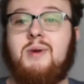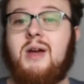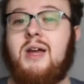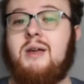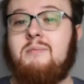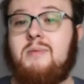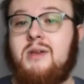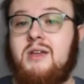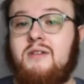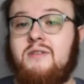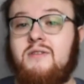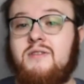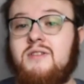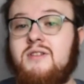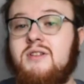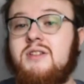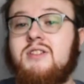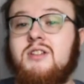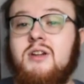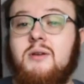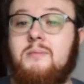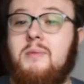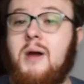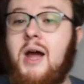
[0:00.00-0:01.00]
beef,
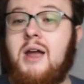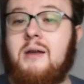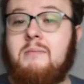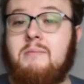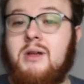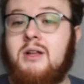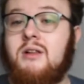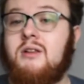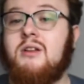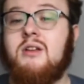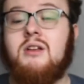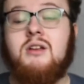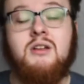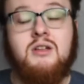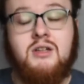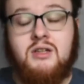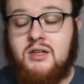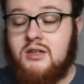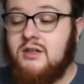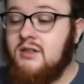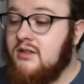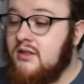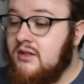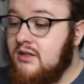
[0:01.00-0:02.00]
stop buying milk,
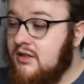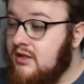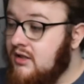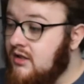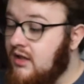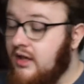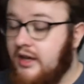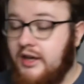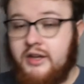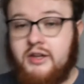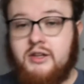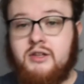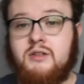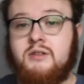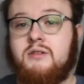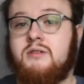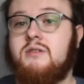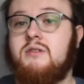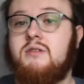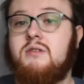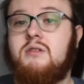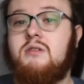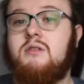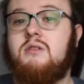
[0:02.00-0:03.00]
and
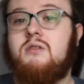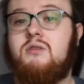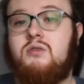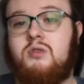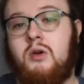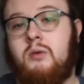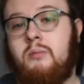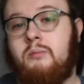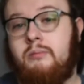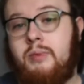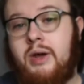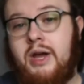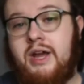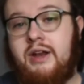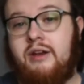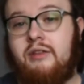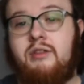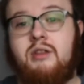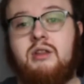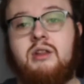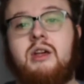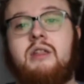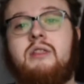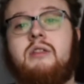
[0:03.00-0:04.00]
don't buy
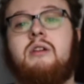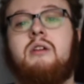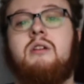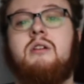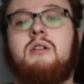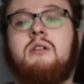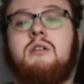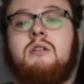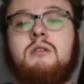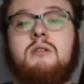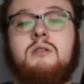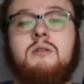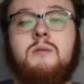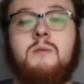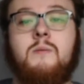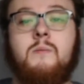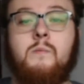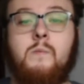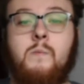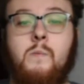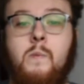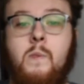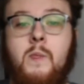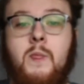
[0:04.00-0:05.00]
anything leather.
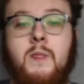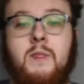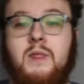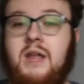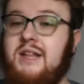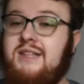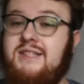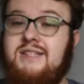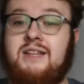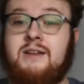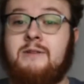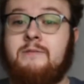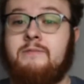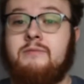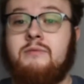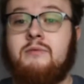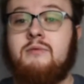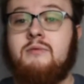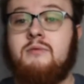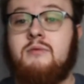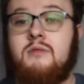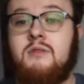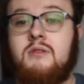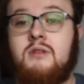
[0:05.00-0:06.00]
That's it.
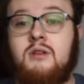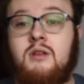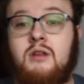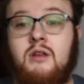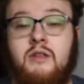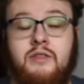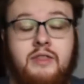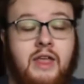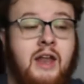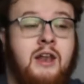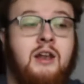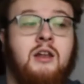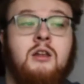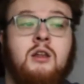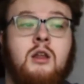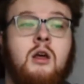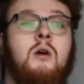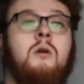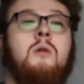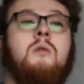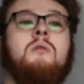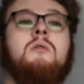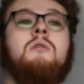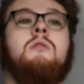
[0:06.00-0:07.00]
That
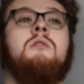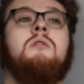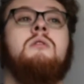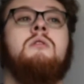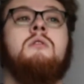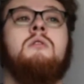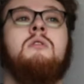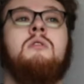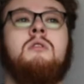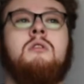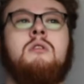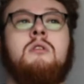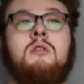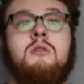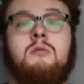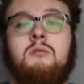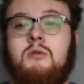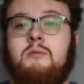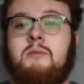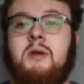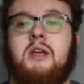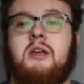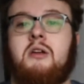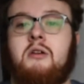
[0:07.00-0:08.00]
alone
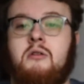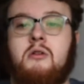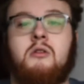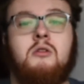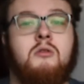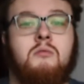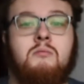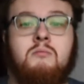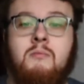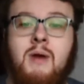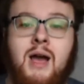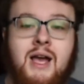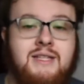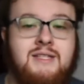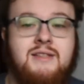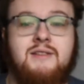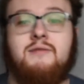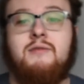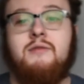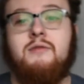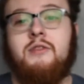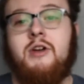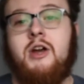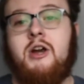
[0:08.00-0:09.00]
would make a
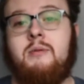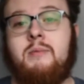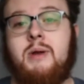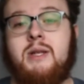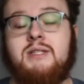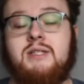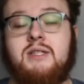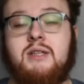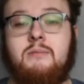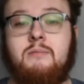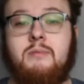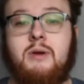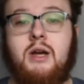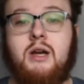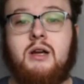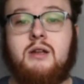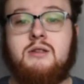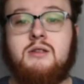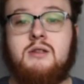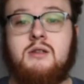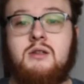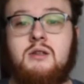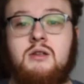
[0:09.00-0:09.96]
massive environmental impact.